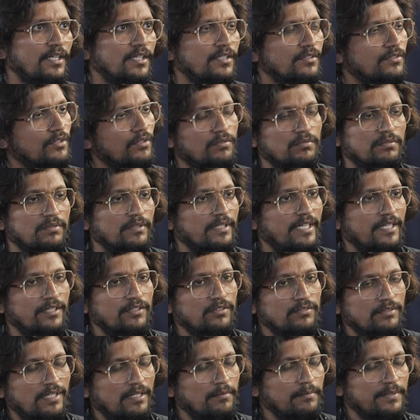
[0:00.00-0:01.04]
So can
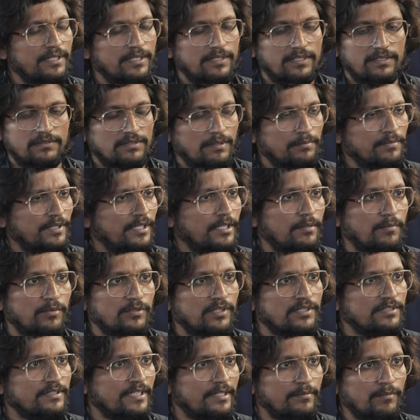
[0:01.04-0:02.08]
you tell me something about
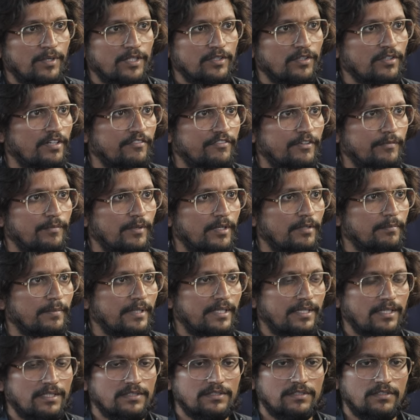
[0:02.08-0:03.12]
the cinematography part?
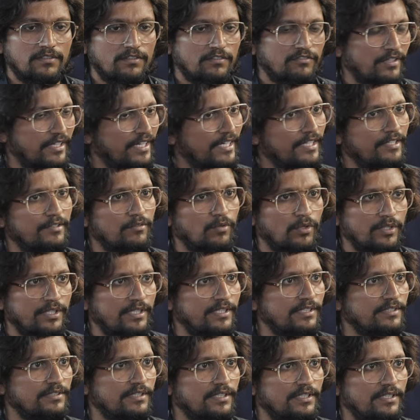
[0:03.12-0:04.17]
Because, for any
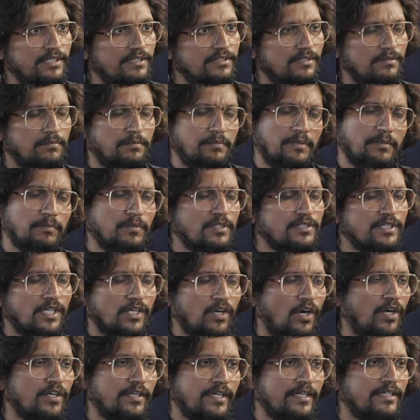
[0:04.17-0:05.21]
OTT series, people say
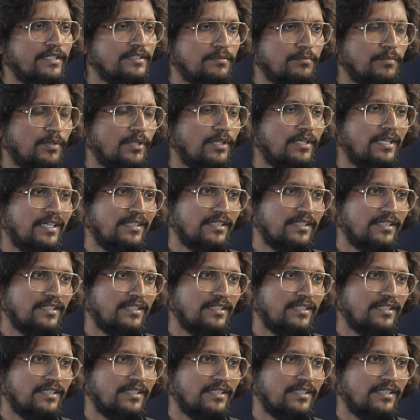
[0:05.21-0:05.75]
content is important.